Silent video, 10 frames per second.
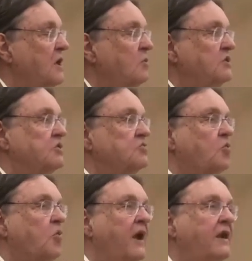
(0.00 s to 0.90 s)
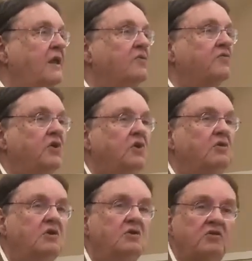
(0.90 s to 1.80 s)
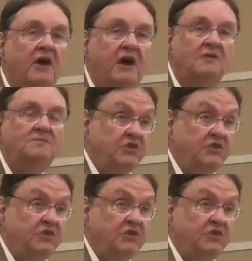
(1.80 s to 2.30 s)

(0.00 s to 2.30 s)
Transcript: and we're just waiting for you to do that.